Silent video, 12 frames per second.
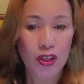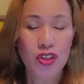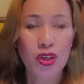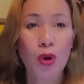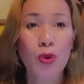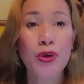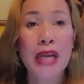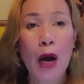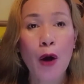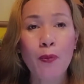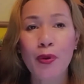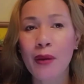So
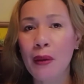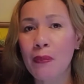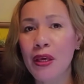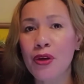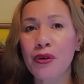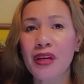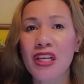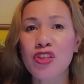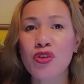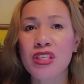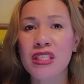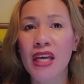now probably you're
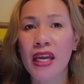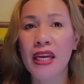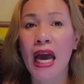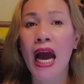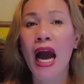interested,